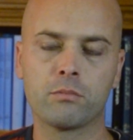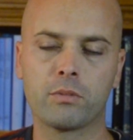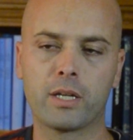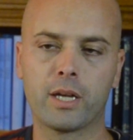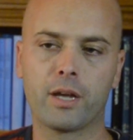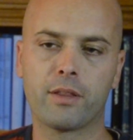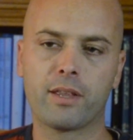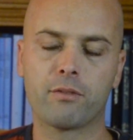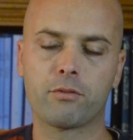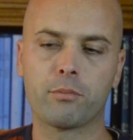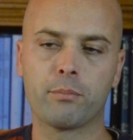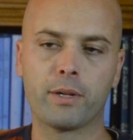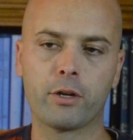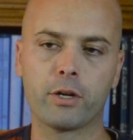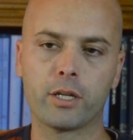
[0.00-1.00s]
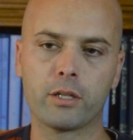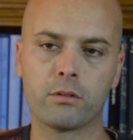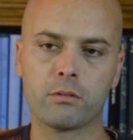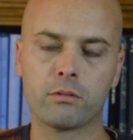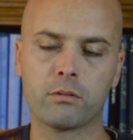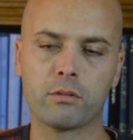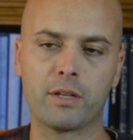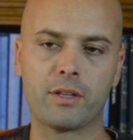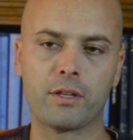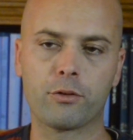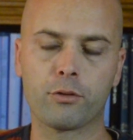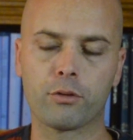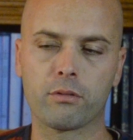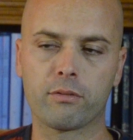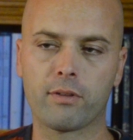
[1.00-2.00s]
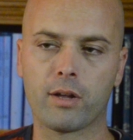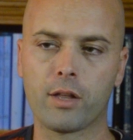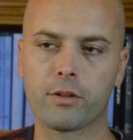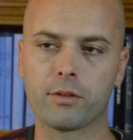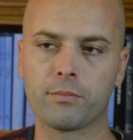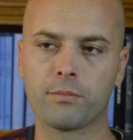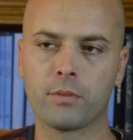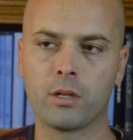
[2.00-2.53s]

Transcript: He got that from Mary and the Eternal Father.